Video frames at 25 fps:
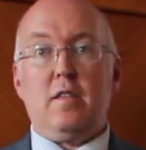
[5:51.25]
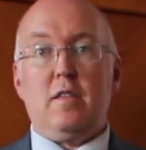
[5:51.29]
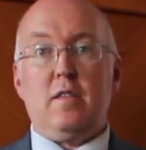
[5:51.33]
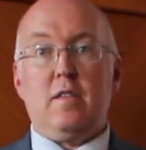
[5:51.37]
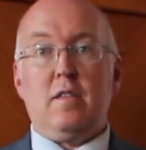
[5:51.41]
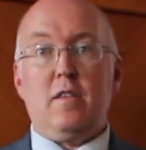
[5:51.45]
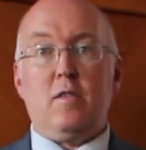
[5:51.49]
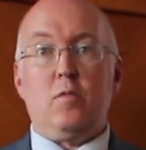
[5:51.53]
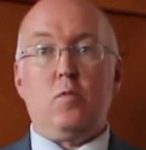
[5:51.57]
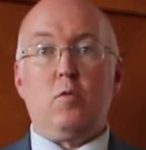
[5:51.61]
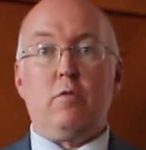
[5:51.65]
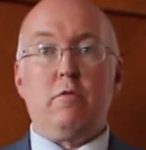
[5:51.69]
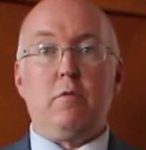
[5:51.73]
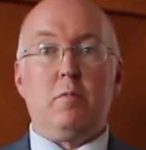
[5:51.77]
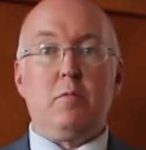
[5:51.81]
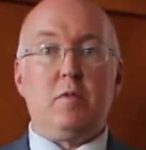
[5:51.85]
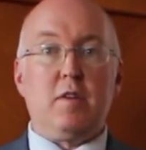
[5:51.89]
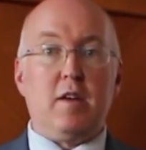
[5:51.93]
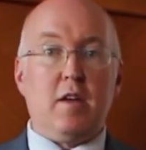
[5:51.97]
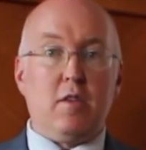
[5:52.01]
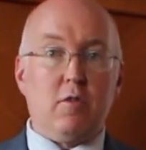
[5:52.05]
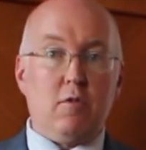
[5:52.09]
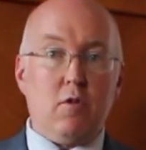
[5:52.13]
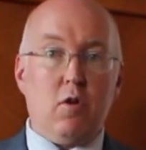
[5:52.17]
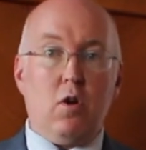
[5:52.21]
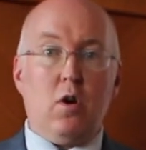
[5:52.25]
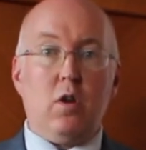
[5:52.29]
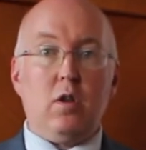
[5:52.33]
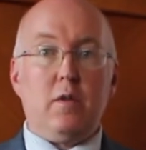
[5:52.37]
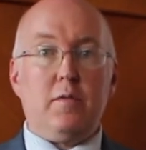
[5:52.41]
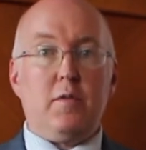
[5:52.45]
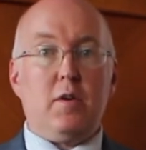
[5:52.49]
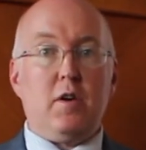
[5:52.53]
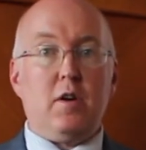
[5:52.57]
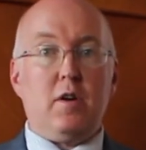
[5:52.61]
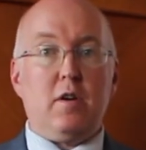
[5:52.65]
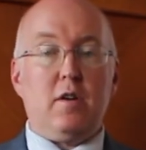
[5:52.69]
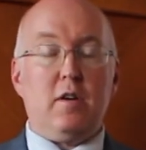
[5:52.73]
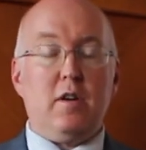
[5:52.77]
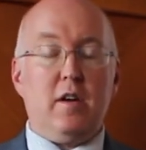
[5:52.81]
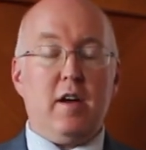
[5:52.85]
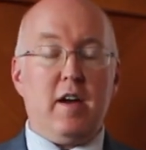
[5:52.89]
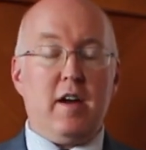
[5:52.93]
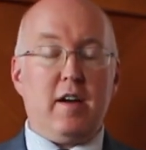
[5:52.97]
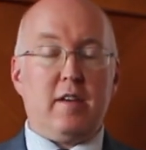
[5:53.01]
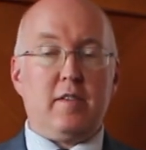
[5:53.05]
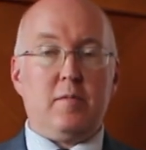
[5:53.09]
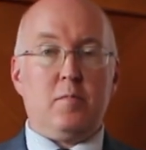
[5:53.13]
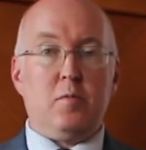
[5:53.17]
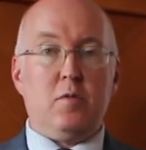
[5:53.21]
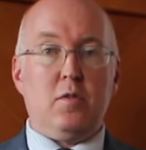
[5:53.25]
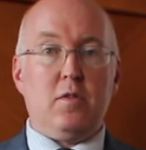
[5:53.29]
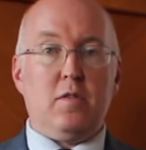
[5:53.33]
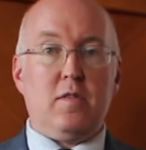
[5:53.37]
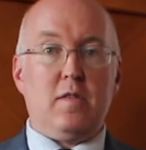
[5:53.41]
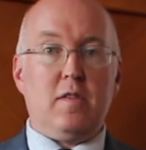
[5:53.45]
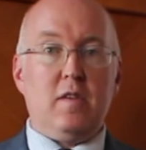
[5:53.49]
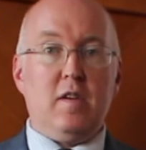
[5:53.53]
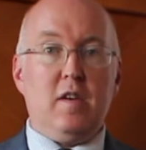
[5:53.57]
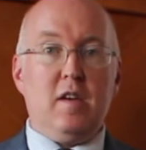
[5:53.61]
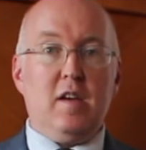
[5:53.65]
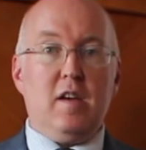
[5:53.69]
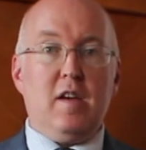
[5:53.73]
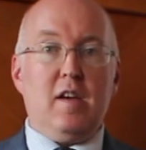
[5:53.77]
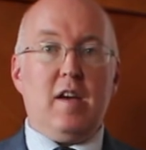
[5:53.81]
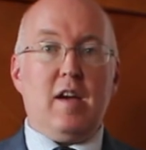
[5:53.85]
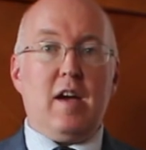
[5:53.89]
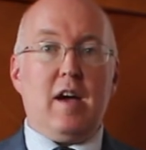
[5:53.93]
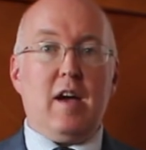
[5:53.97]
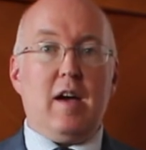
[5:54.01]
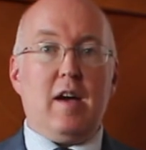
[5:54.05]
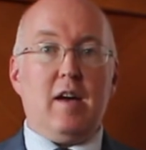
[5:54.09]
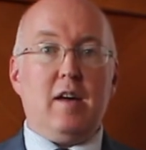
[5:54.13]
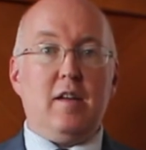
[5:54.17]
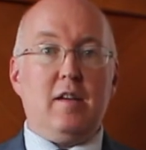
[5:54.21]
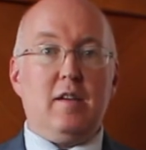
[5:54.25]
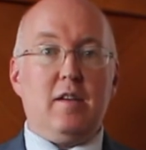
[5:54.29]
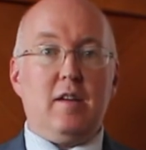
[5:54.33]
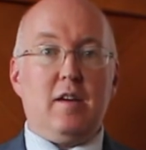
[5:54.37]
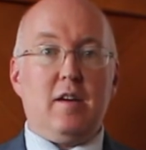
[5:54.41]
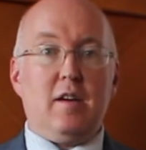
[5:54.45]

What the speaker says: This will group together all of our experts and